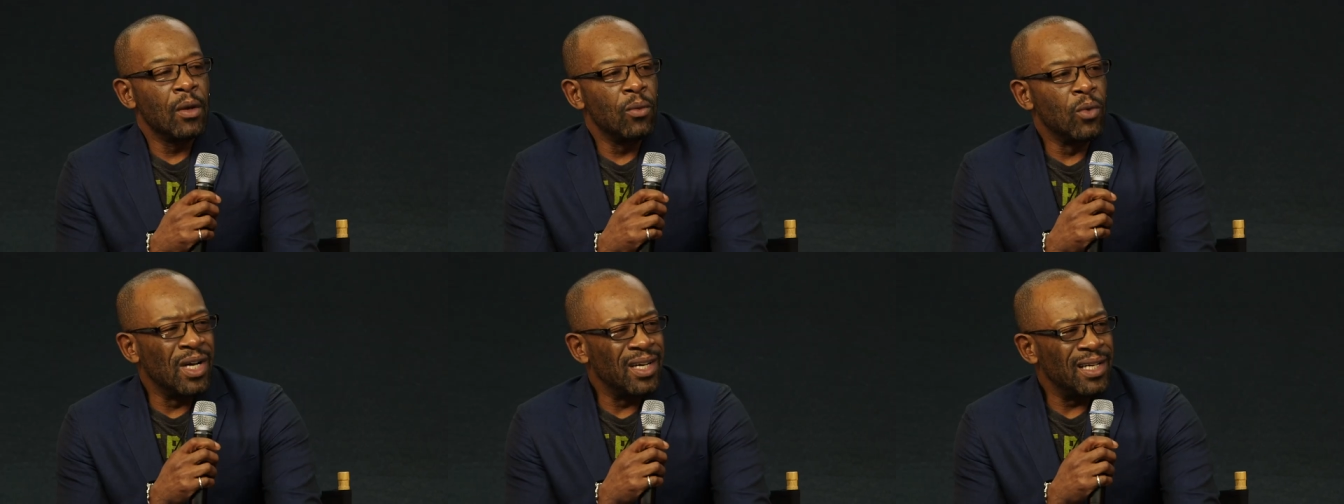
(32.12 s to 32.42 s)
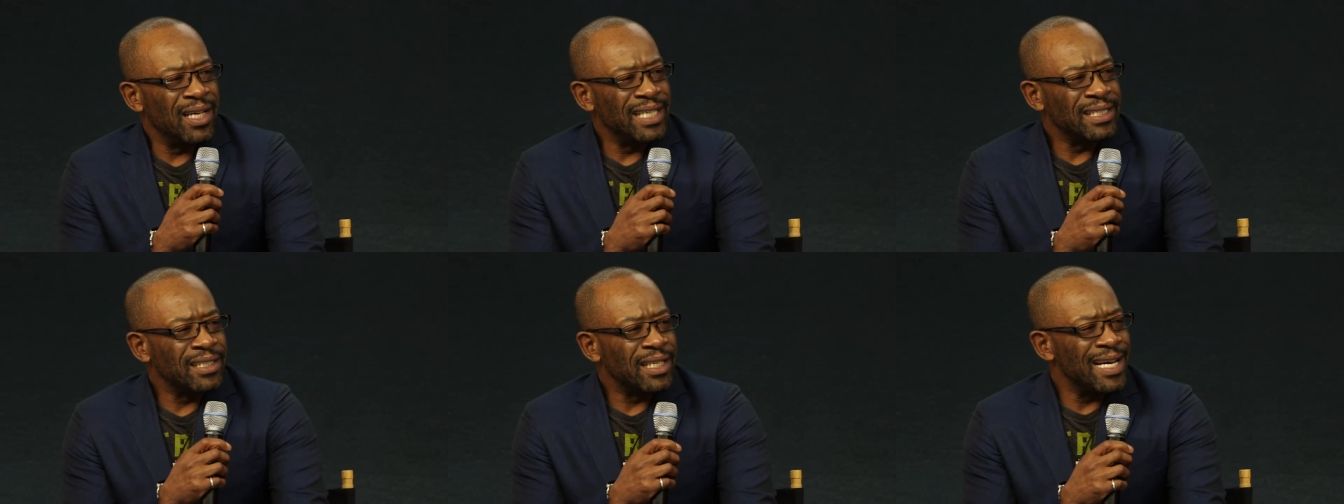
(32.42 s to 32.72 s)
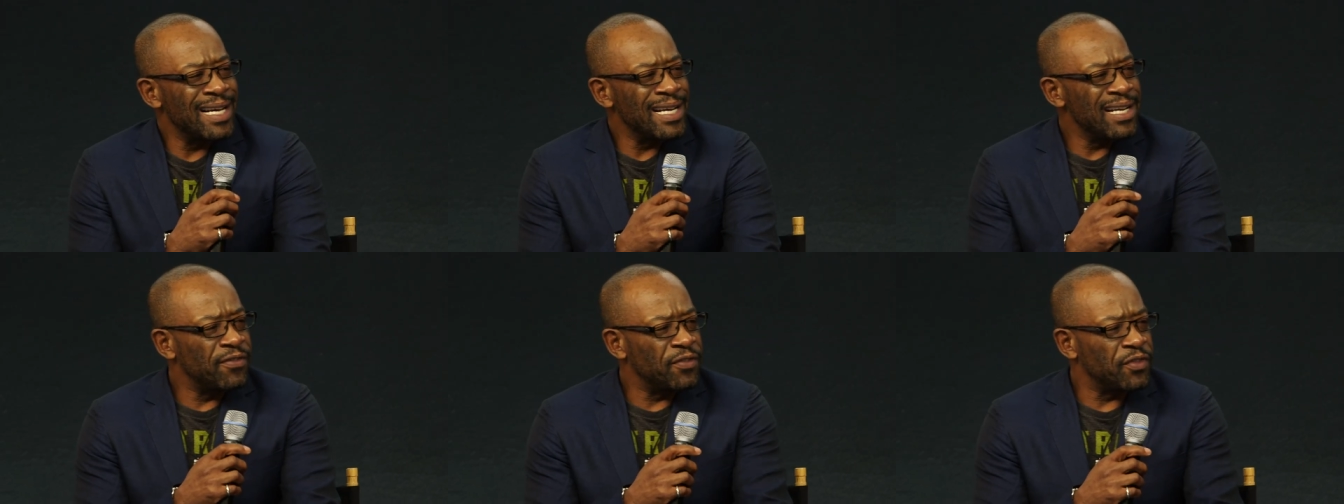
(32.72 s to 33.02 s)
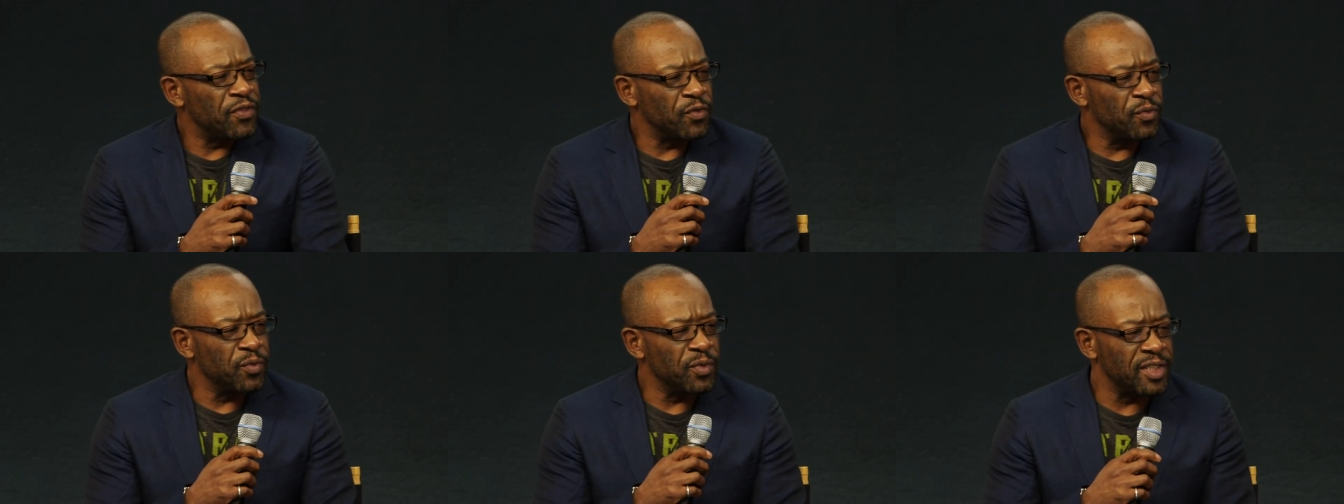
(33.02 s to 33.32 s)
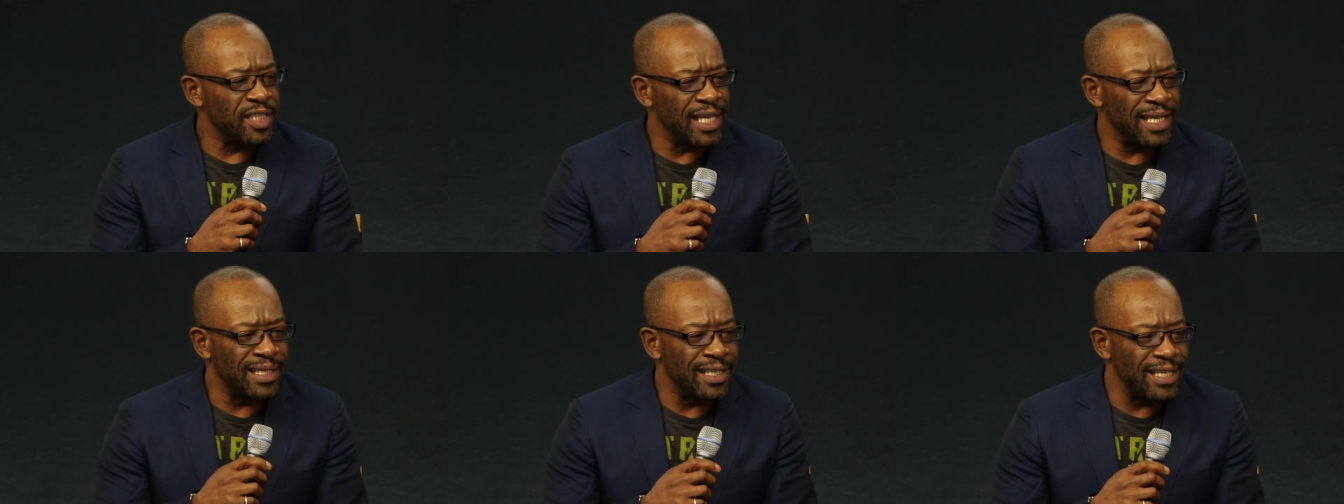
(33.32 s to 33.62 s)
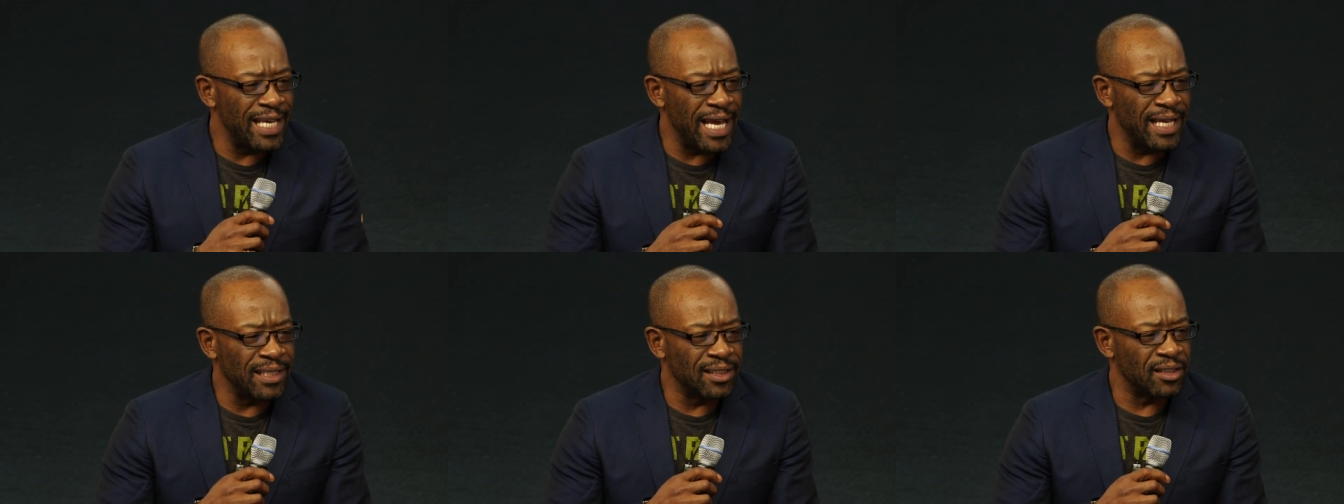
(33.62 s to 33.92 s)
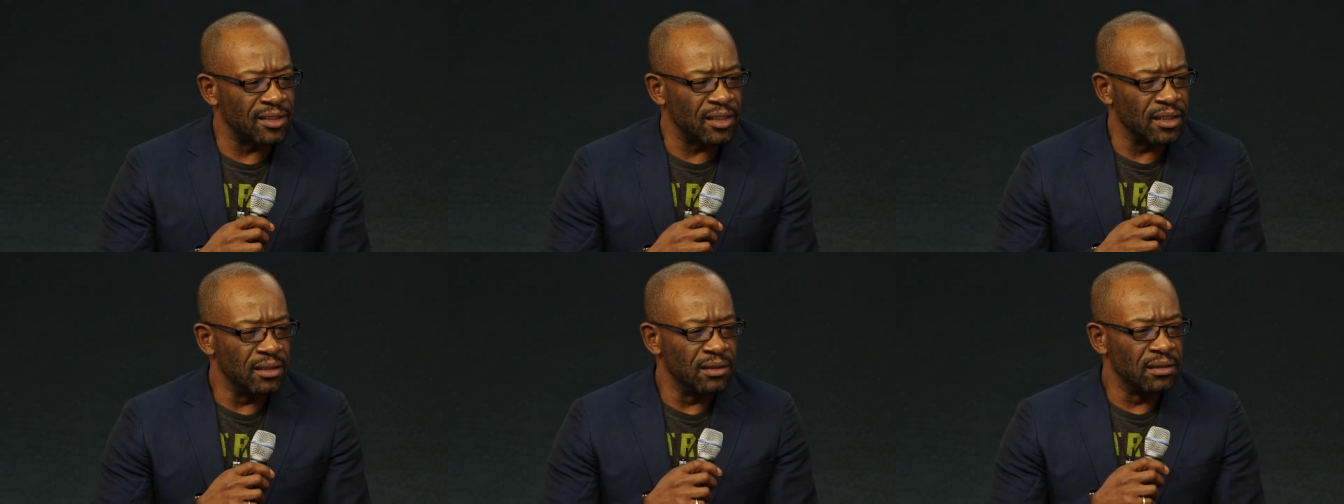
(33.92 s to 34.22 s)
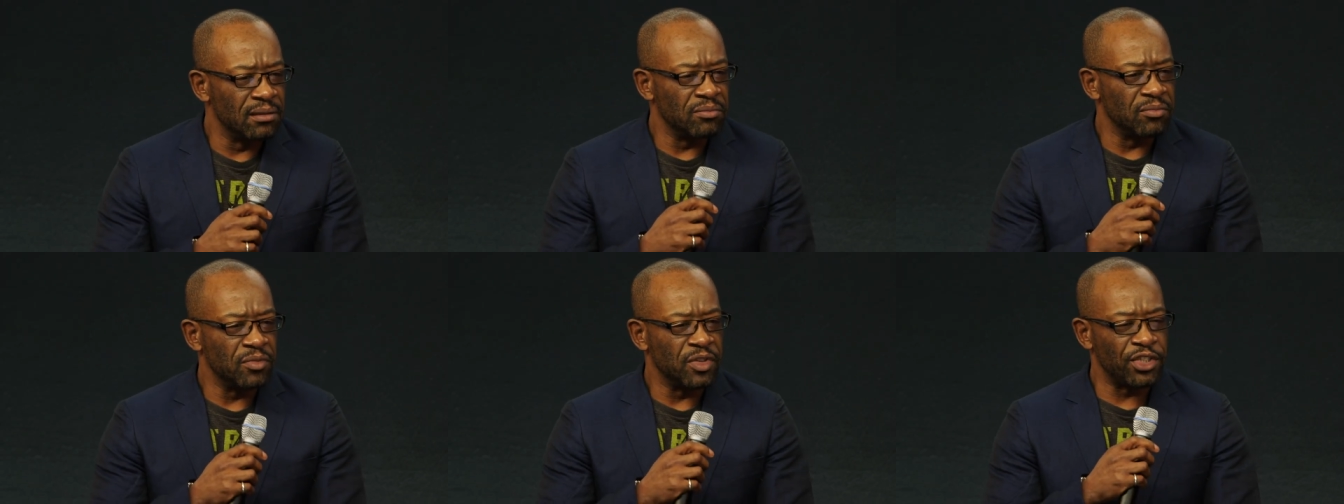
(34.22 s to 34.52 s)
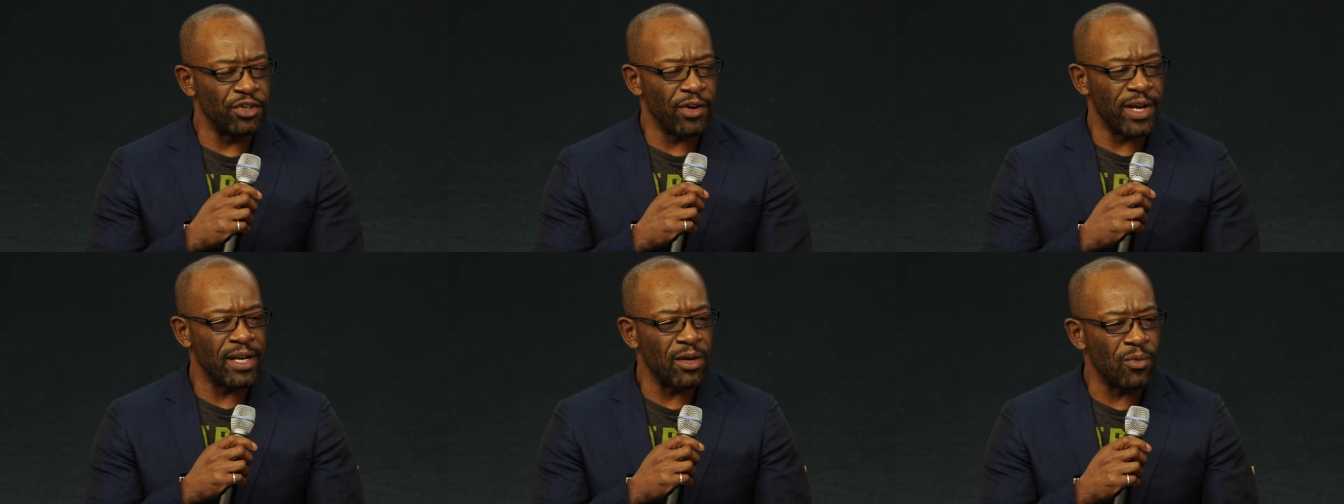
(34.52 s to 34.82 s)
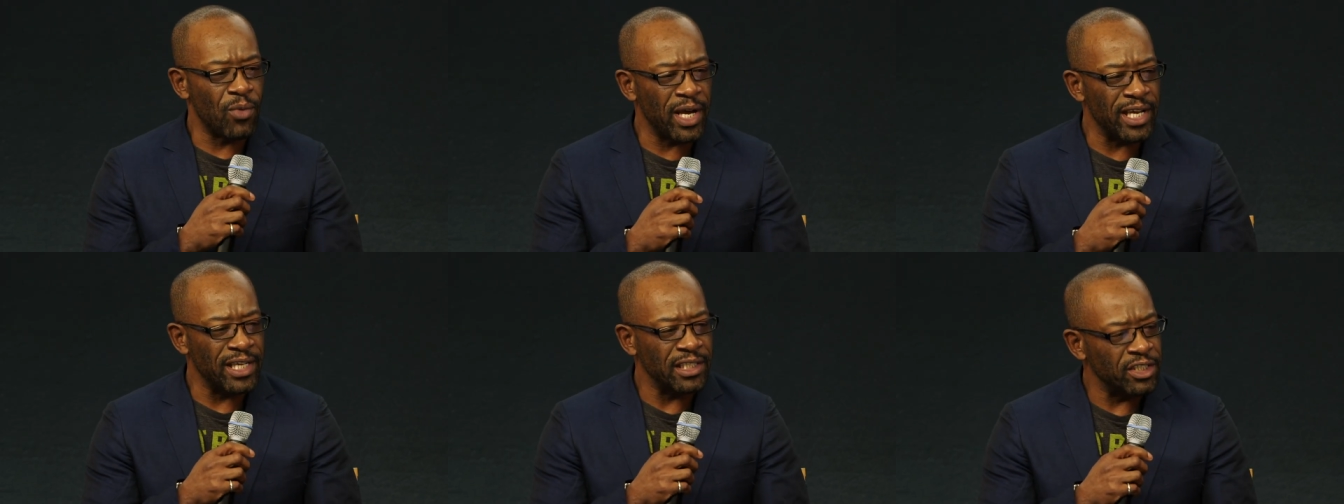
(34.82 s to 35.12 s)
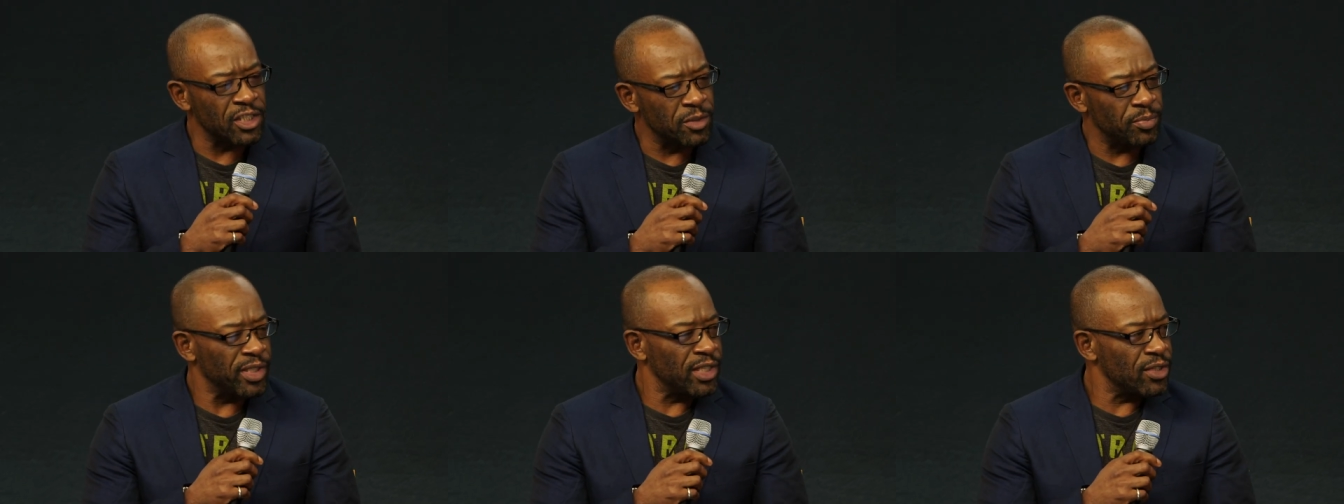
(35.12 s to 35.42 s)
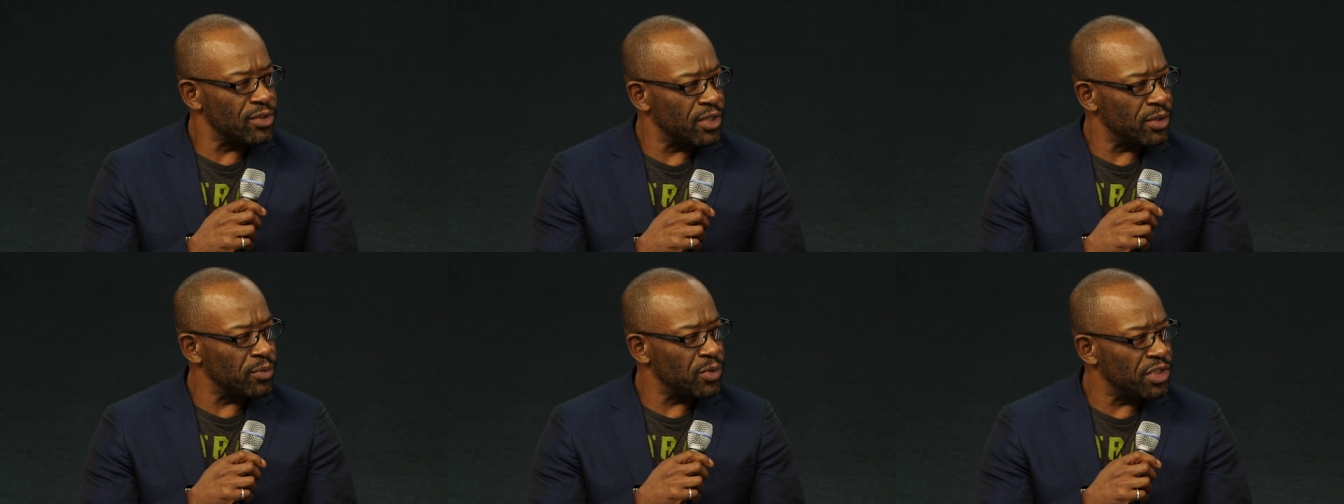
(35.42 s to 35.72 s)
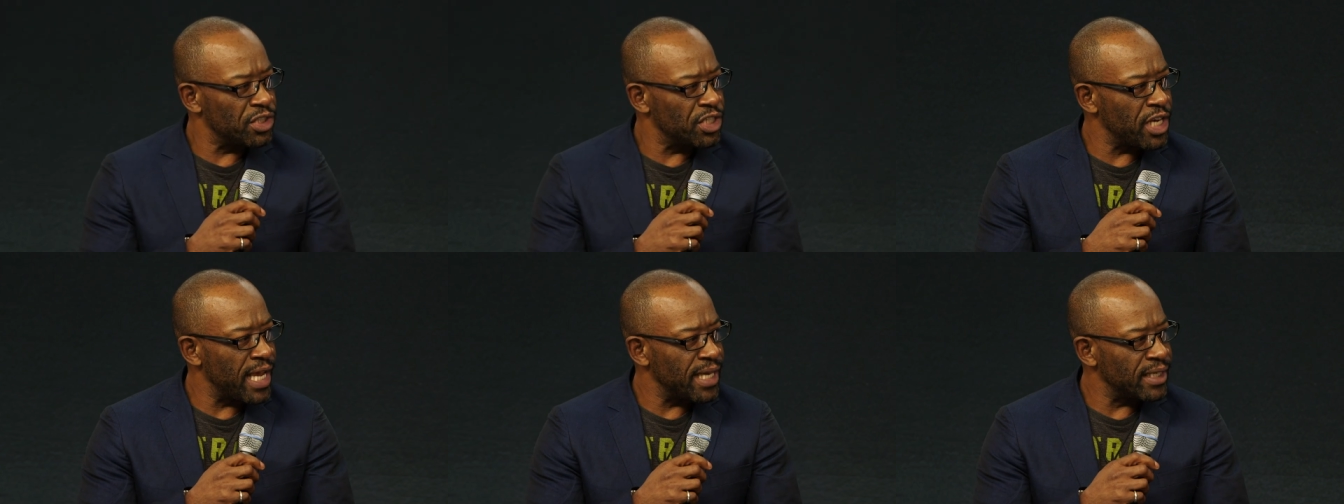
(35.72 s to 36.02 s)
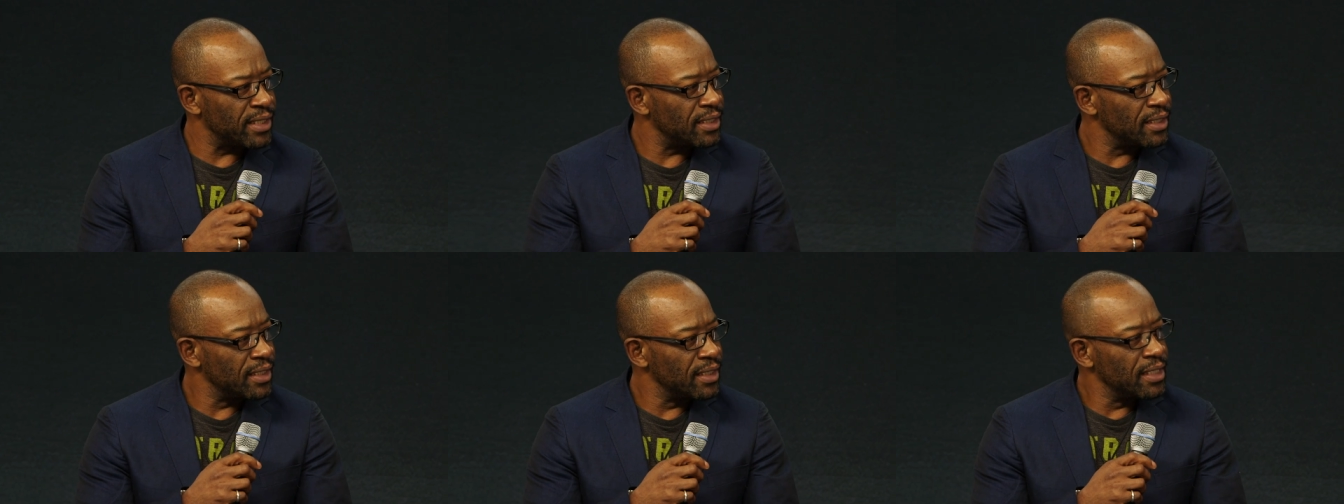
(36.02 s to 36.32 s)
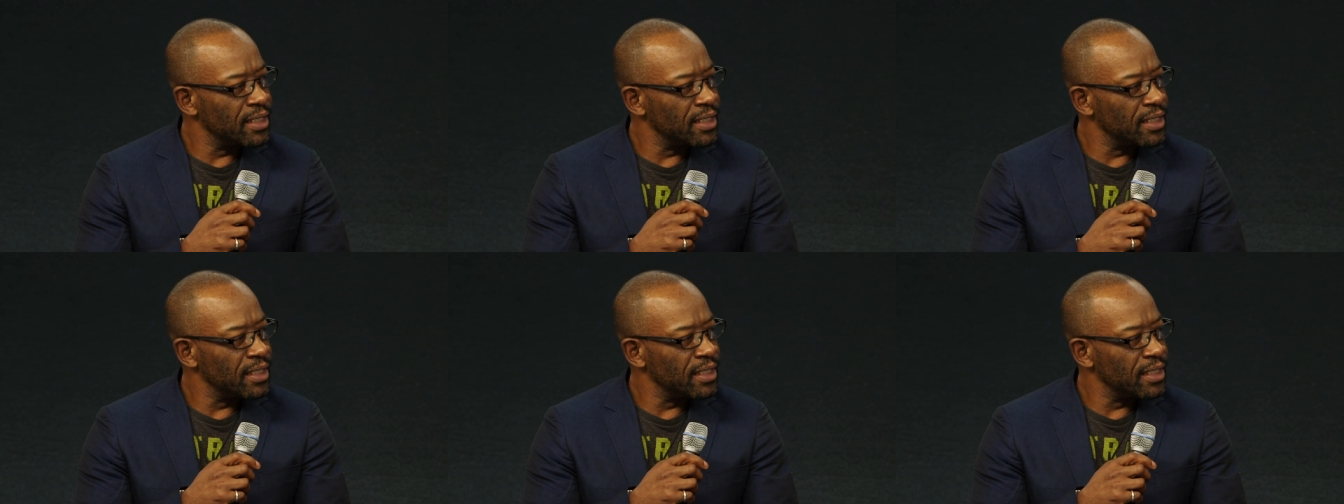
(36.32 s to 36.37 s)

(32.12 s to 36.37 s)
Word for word: Well, I kind of said yes straight away just because it was Jed.